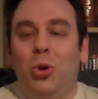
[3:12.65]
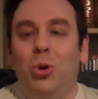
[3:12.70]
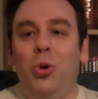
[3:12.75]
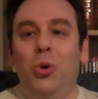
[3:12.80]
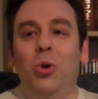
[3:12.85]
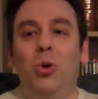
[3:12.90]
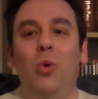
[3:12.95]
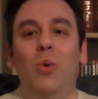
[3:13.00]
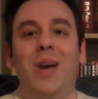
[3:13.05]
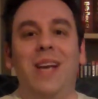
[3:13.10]

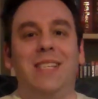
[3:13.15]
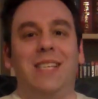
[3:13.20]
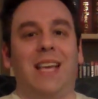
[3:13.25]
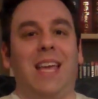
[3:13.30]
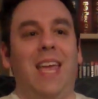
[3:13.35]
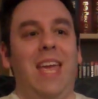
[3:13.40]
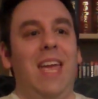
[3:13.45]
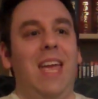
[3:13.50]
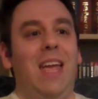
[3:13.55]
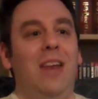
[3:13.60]
who is a
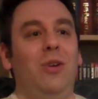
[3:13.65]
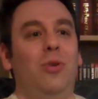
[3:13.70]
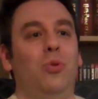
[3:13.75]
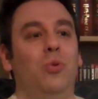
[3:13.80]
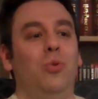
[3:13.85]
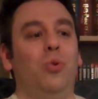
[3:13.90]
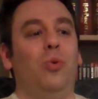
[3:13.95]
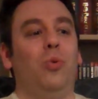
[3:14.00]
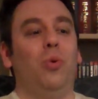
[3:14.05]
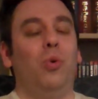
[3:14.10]
kid
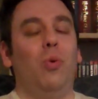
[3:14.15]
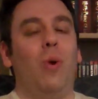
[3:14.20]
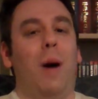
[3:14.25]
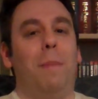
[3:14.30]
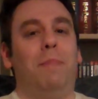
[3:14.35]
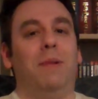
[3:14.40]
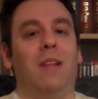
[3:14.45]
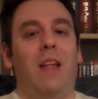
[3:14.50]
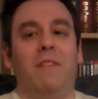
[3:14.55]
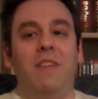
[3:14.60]
who grew
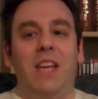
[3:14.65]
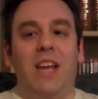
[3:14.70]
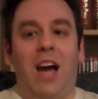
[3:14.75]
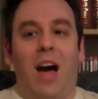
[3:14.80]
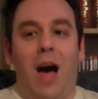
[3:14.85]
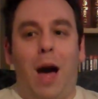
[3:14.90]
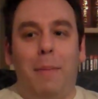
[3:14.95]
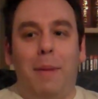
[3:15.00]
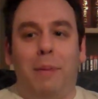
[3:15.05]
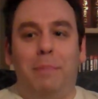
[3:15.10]
up loving
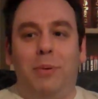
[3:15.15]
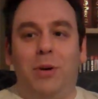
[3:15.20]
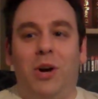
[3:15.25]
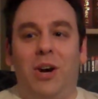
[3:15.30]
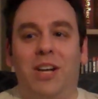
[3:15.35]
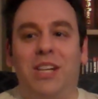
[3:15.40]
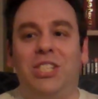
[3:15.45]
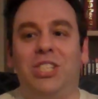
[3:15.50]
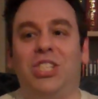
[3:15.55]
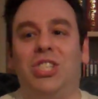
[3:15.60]
comic
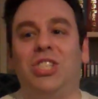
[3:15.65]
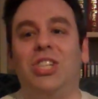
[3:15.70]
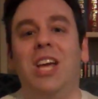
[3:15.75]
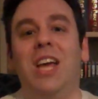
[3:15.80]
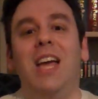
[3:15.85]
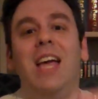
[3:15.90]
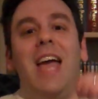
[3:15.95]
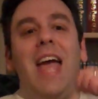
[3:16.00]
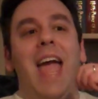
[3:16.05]
books,